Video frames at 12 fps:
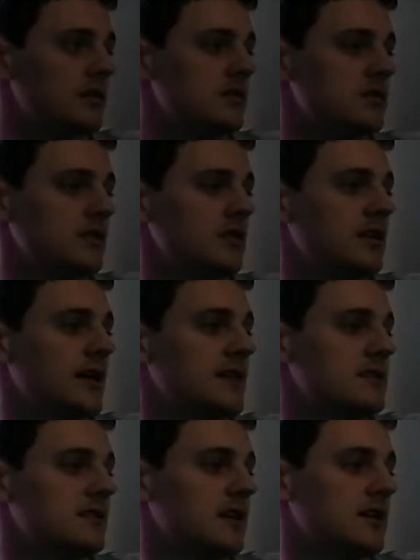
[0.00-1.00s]
Jointly
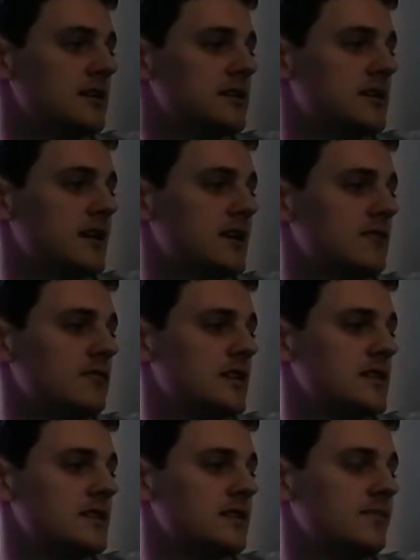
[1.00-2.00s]
understand
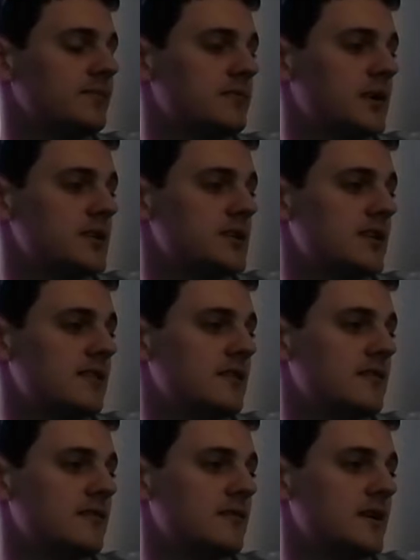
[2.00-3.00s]
risk by sharing
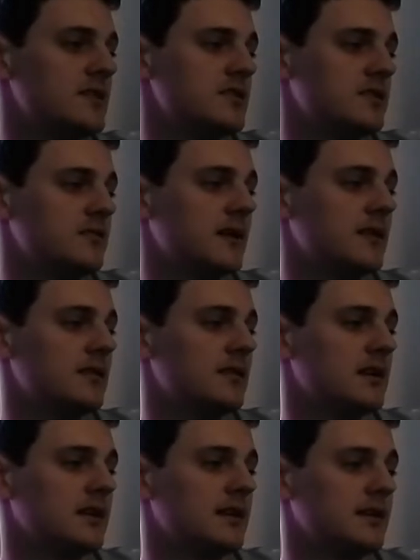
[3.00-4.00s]
information about the
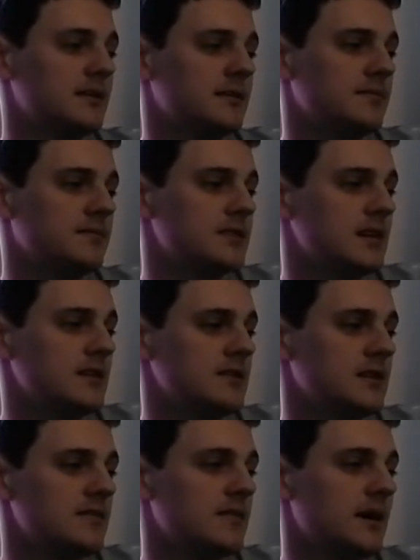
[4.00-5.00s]
likelihood and potential
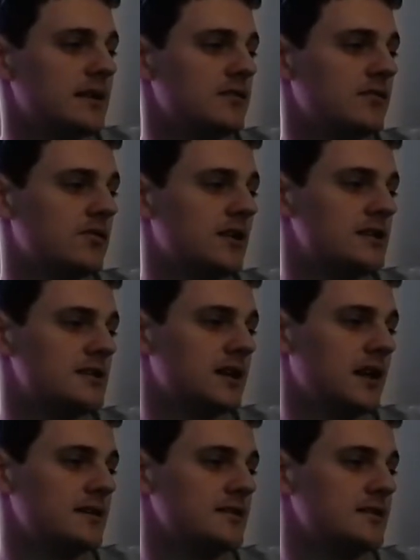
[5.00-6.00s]
impacts of threats and
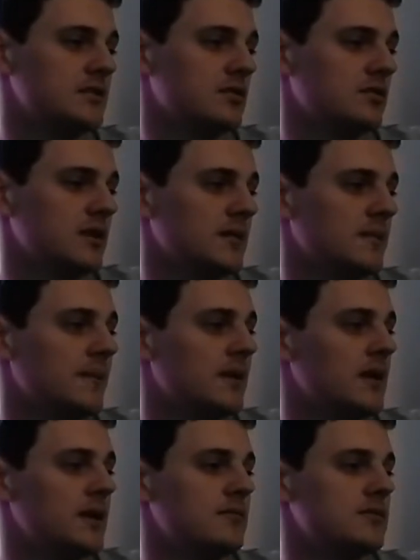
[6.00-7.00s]
hazards to agree on
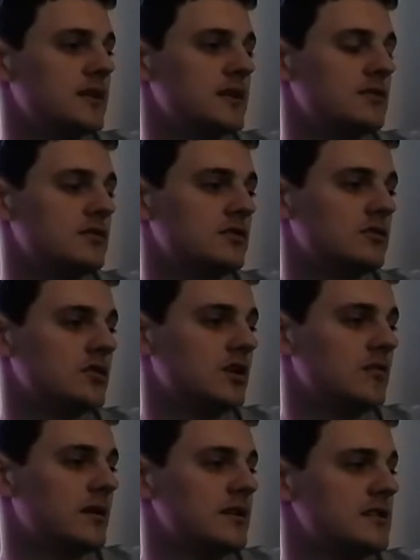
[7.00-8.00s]
potential control
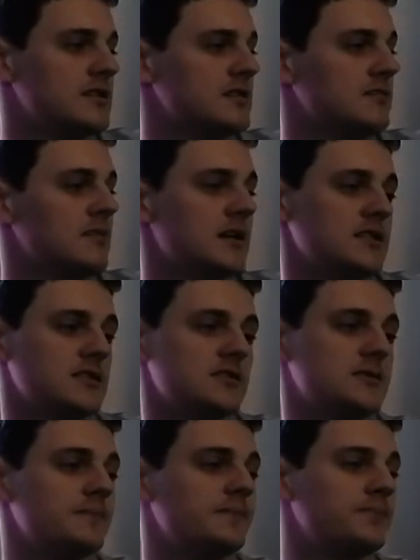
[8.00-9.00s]
measures.
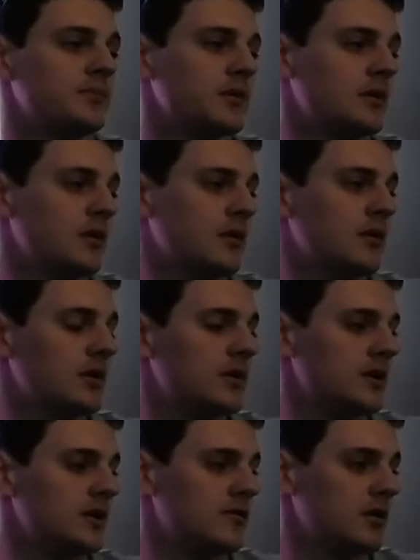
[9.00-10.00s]
What can
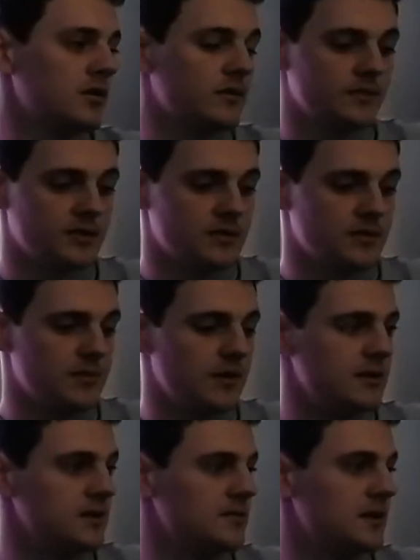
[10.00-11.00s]
go wrong is
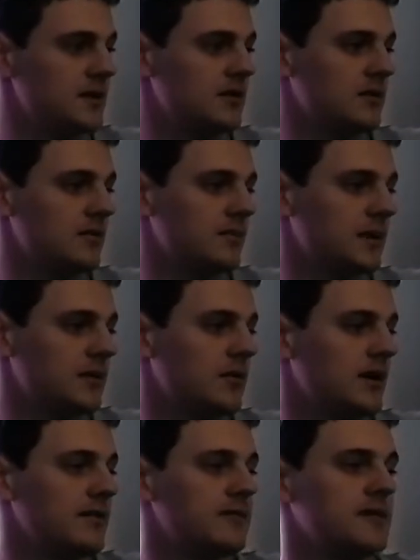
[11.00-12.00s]
commanders may not be aware
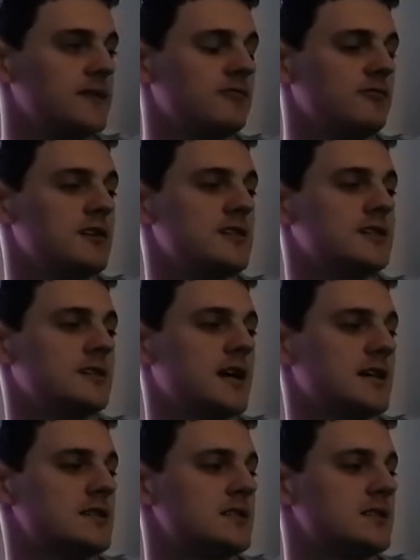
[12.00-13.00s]
of the different risks and
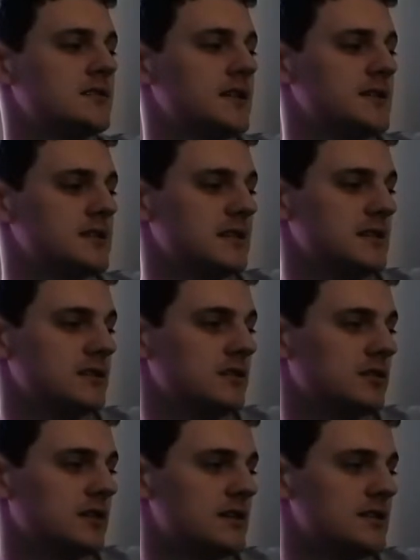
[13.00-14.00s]
hazards facing each
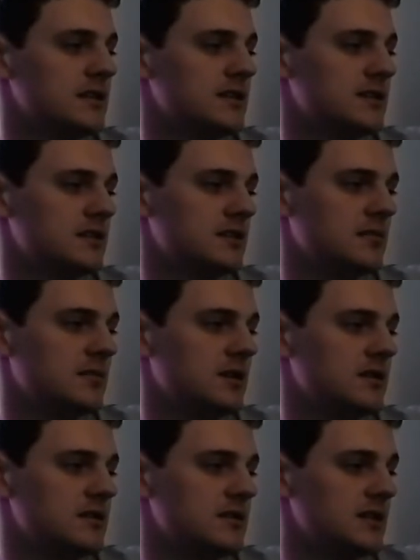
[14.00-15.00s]
organisation at the
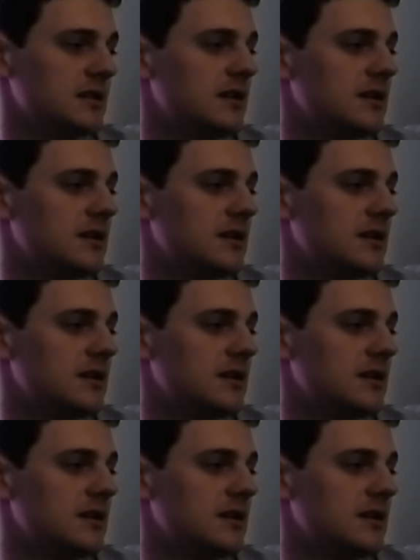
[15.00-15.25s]
emergency.